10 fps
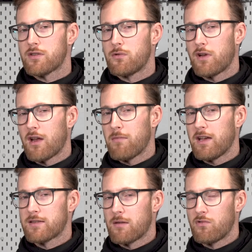so you can
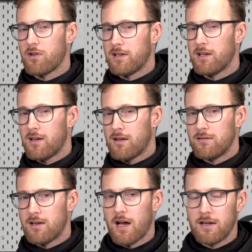make some really
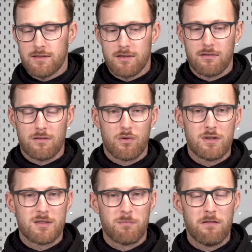nice
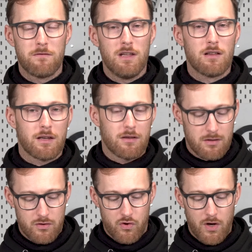crispy feeling
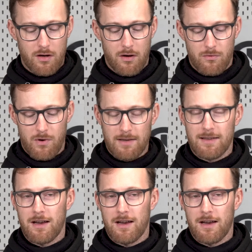trigger right